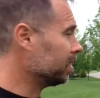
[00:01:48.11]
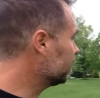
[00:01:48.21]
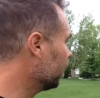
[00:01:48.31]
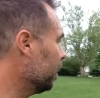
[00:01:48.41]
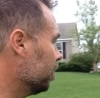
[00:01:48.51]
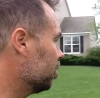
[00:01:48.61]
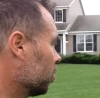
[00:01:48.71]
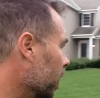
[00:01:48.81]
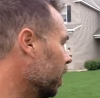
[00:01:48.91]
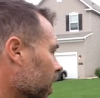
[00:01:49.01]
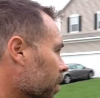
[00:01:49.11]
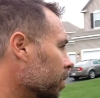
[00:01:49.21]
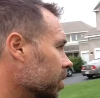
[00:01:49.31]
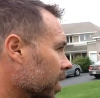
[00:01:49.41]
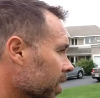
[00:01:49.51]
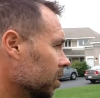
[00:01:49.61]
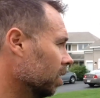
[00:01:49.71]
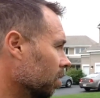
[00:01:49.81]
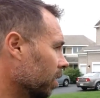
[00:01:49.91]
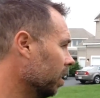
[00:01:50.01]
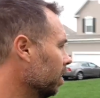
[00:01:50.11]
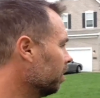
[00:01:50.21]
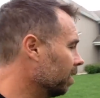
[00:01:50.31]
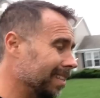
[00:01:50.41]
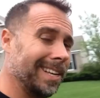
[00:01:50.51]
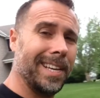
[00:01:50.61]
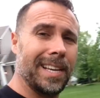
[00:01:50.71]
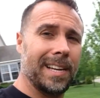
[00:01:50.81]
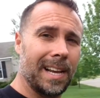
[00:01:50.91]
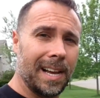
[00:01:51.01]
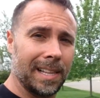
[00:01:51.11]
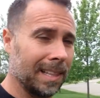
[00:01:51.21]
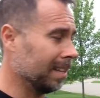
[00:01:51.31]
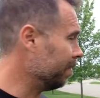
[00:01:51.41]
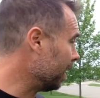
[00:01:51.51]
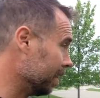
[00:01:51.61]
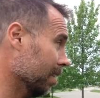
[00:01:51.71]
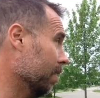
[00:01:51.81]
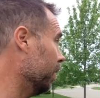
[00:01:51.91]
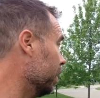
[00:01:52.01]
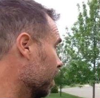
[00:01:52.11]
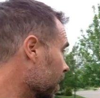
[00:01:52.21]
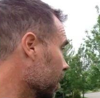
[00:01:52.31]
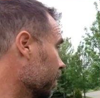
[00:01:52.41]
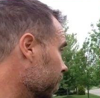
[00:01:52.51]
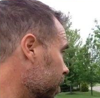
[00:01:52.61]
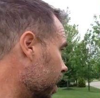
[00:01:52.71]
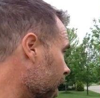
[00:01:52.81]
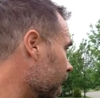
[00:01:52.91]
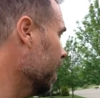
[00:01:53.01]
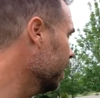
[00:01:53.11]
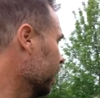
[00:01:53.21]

To tell you straight up, this guy's a go-getter. I like it. I love it. I love it. I love this guy.